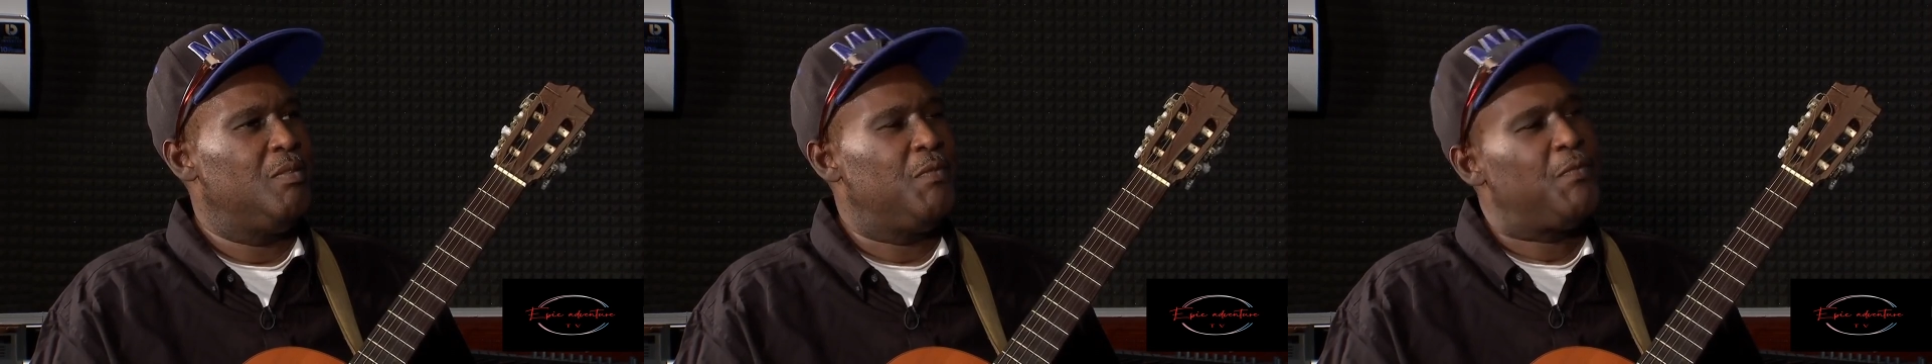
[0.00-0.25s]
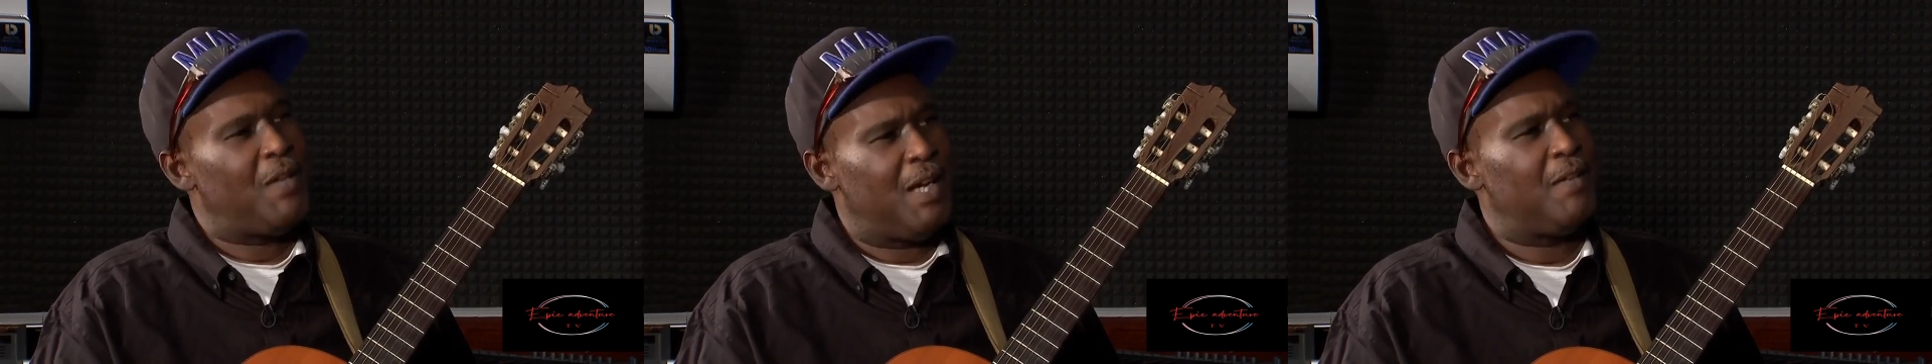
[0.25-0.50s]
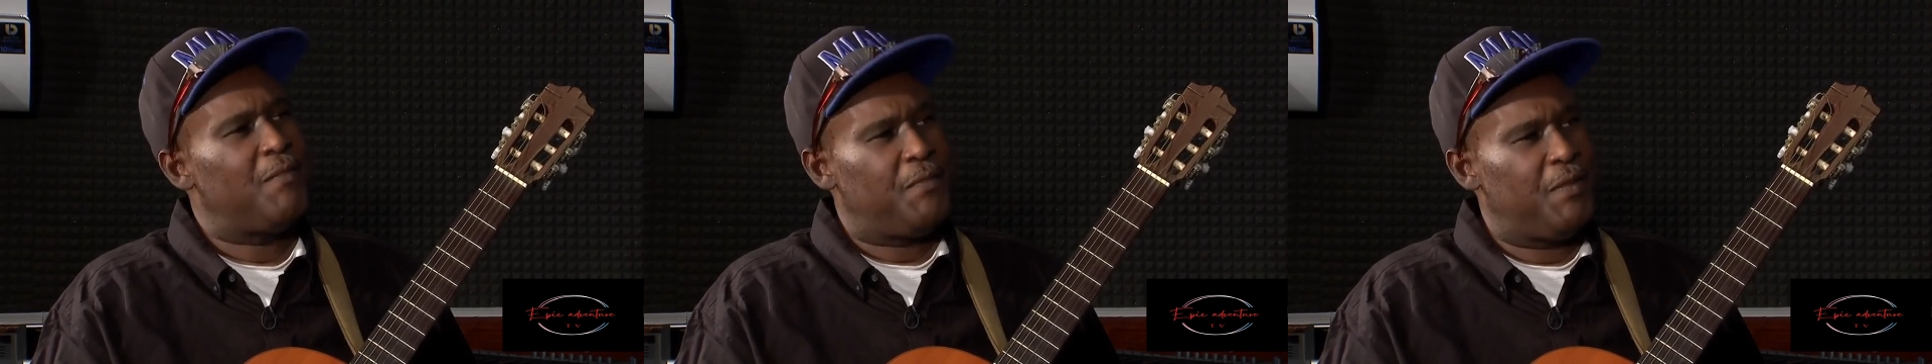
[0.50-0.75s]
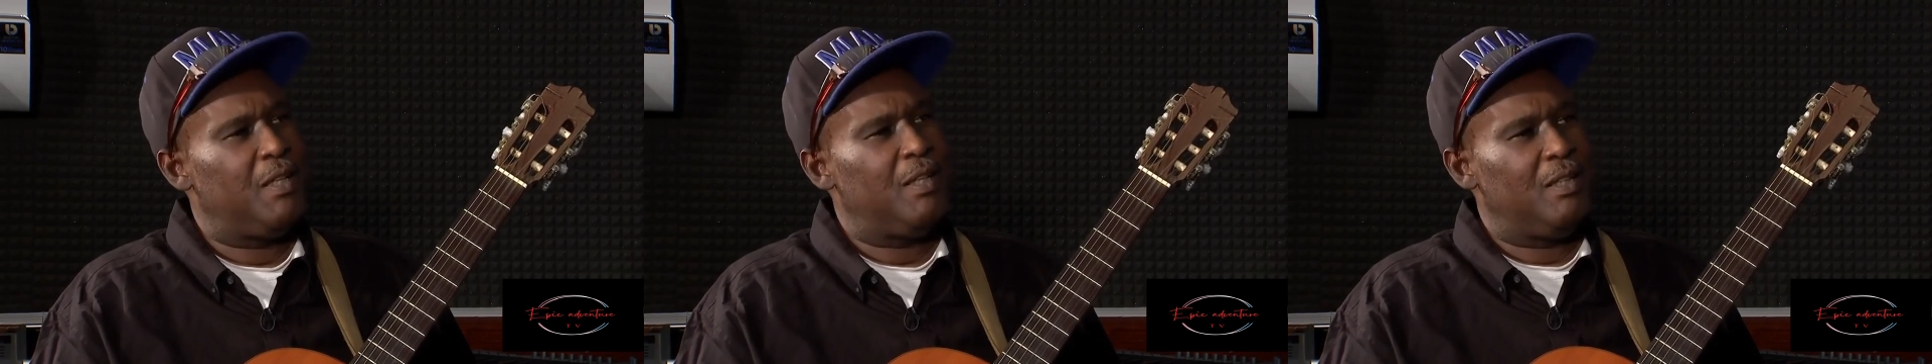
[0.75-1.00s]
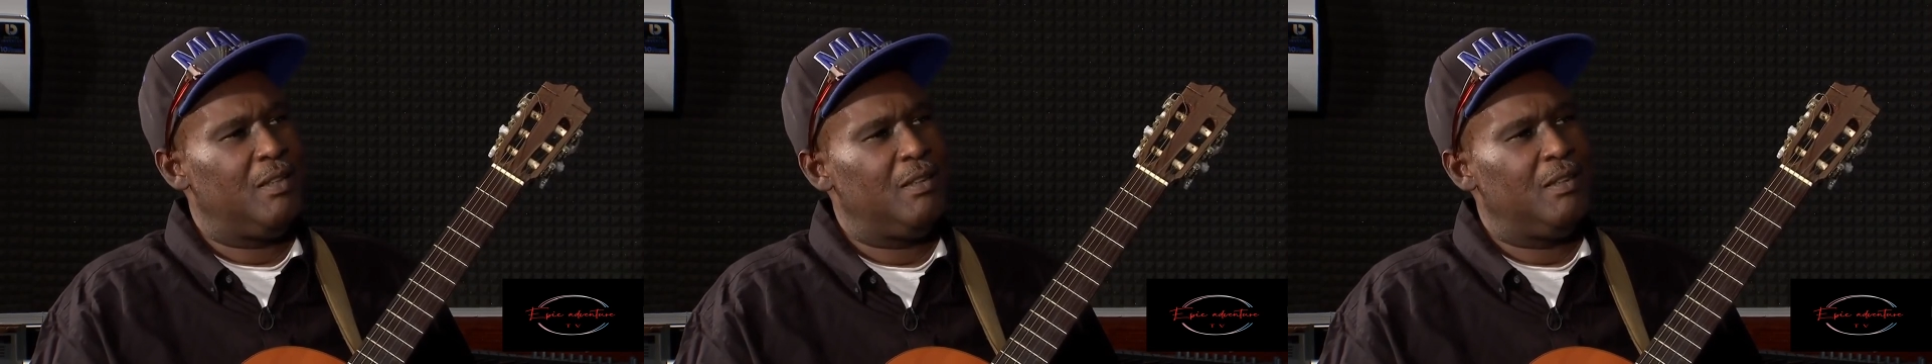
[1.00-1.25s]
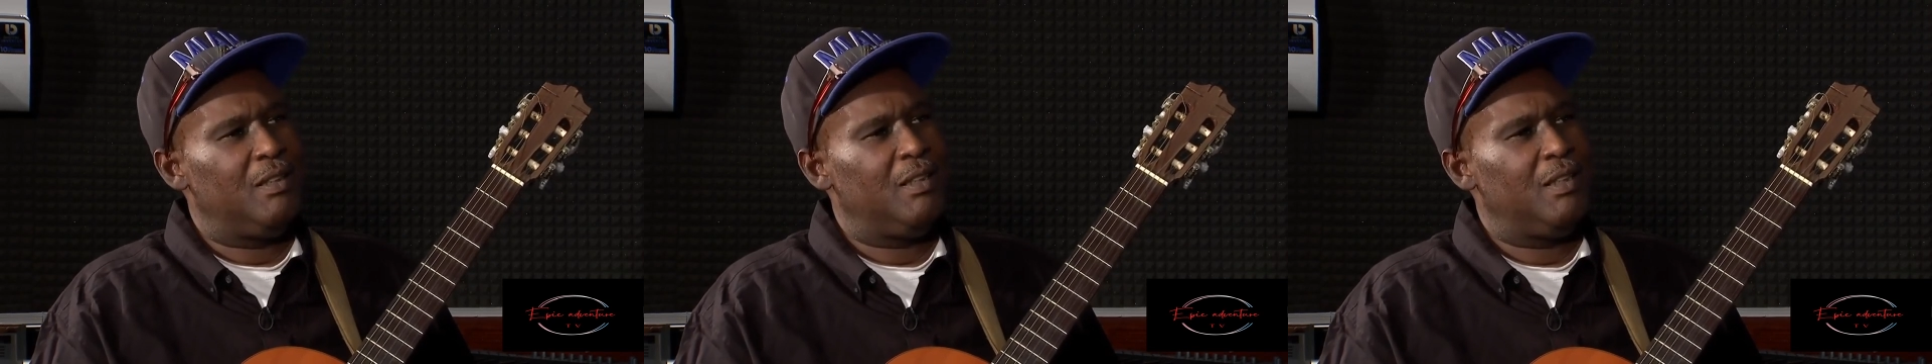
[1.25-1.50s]
father figure
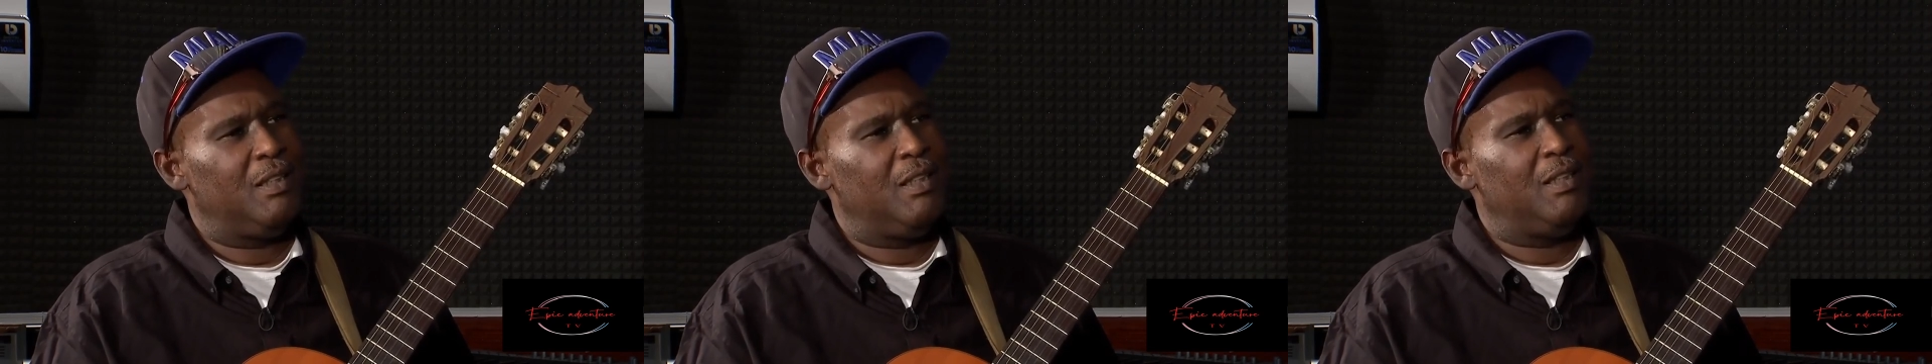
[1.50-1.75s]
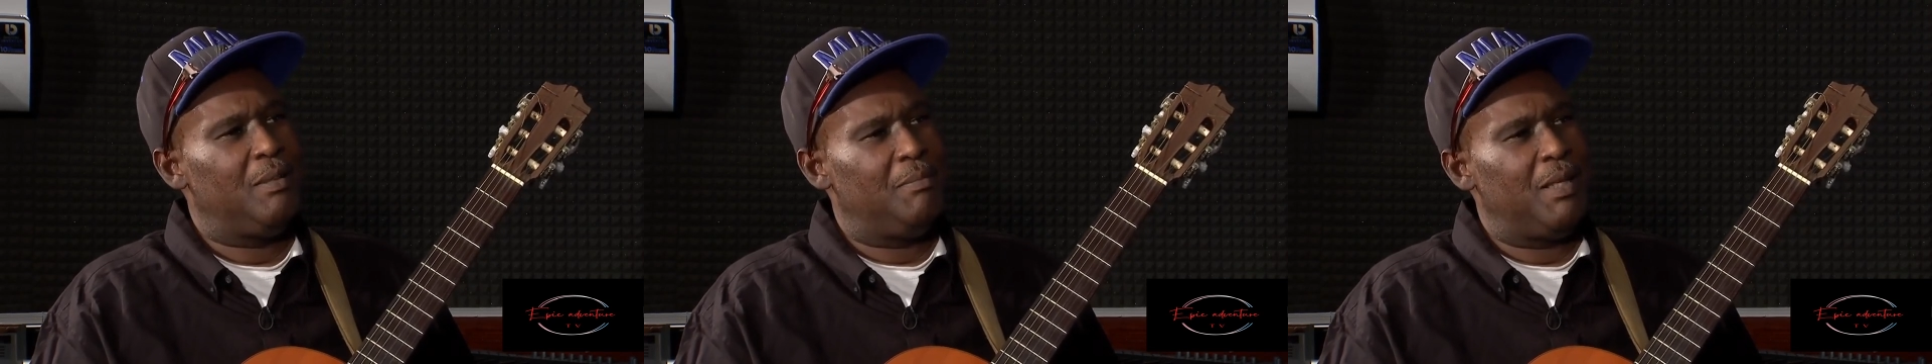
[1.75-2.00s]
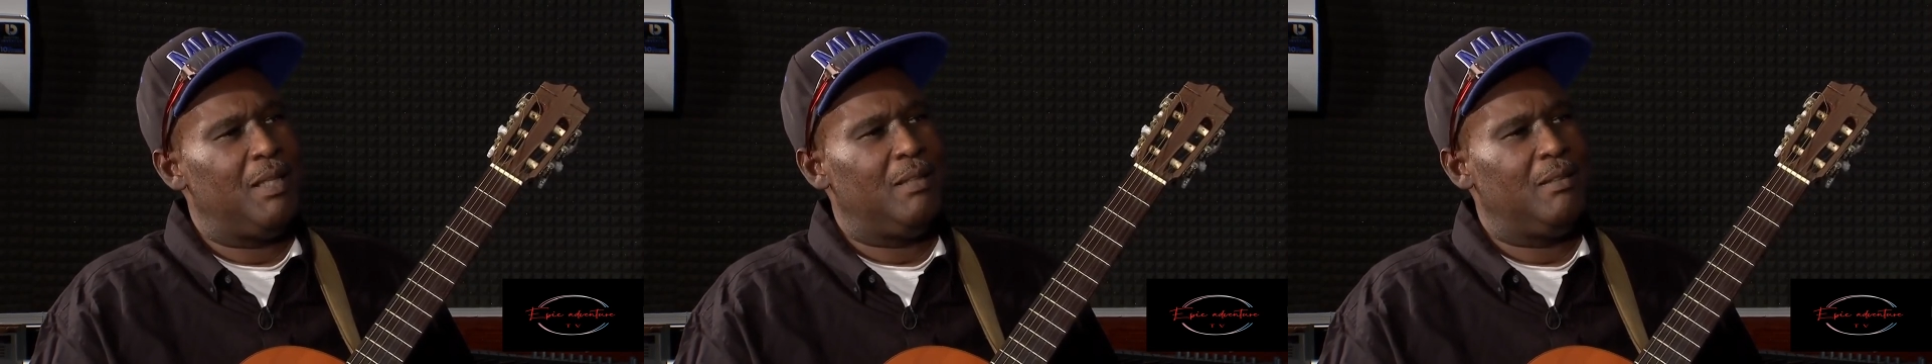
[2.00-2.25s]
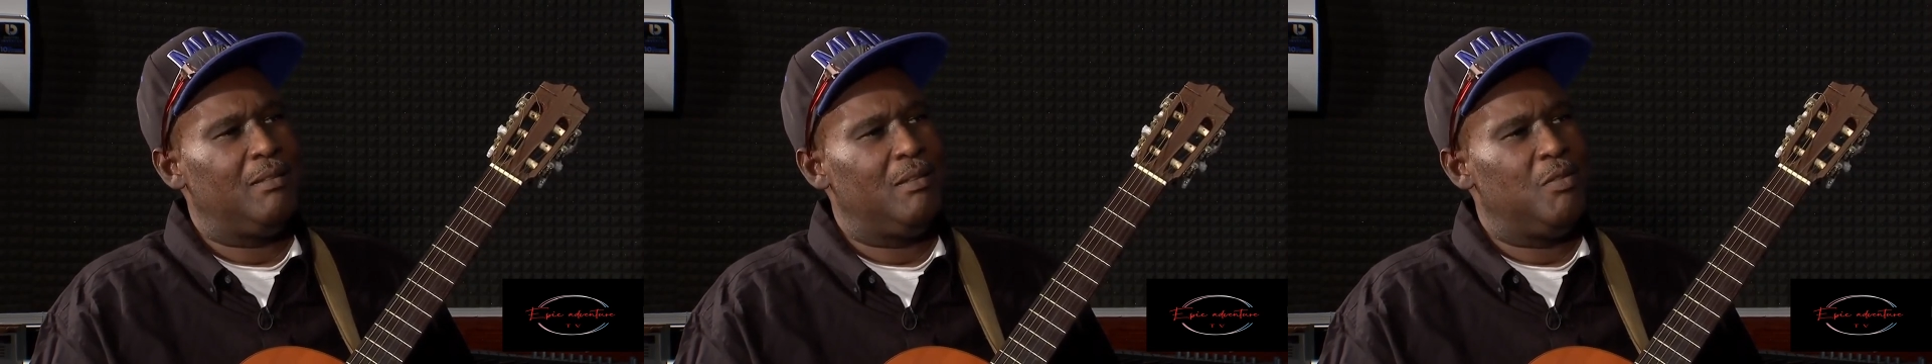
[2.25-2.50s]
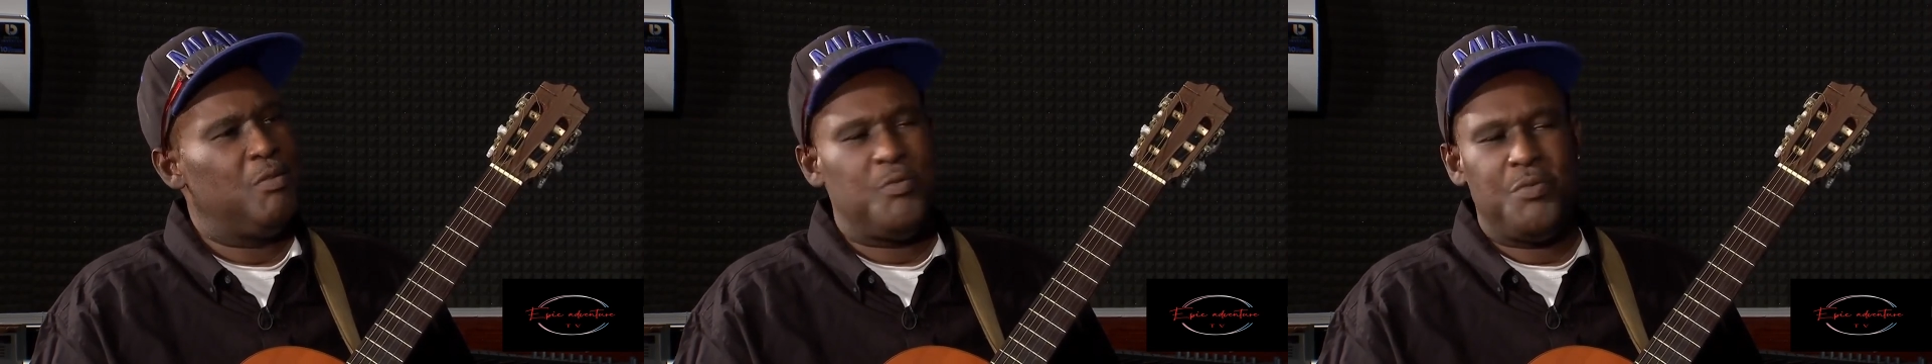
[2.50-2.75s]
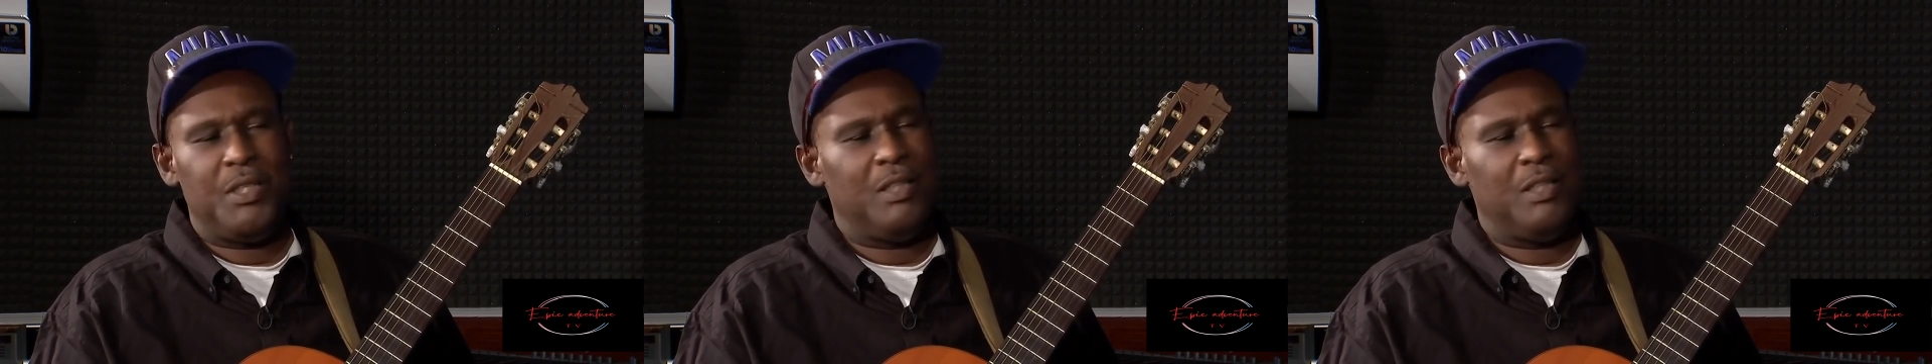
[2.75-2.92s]
in the band, mm-hmm.